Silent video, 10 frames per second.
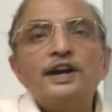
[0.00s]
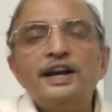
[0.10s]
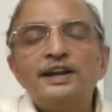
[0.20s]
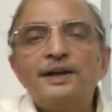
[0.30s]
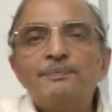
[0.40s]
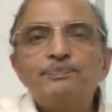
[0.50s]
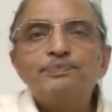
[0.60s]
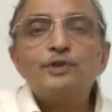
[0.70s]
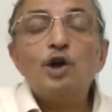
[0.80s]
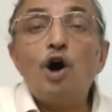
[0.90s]
data
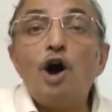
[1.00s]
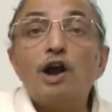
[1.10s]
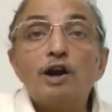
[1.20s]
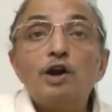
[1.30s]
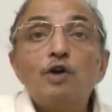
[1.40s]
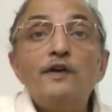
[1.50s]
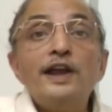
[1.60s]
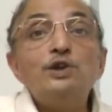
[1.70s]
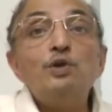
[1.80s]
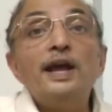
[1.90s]
or
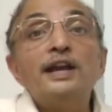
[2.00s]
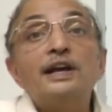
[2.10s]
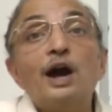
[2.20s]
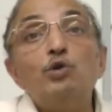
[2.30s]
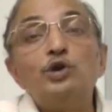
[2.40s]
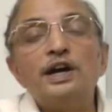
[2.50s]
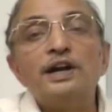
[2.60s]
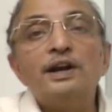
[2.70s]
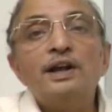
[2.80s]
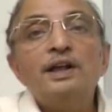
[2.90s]
when you
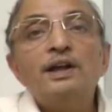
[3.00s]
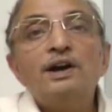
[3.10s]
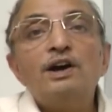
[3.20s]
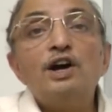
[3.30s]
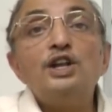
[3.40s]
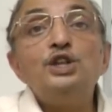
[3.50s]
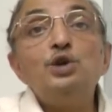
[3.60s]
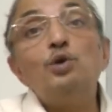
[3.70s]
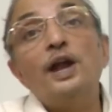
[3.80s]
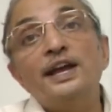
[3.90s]
encounter a
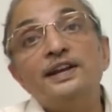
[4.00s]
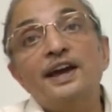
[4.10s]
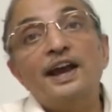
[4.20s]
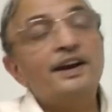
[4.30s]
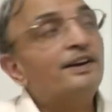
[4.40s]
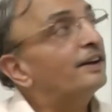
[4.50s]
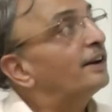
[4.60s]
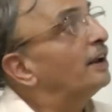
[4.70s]
new line character.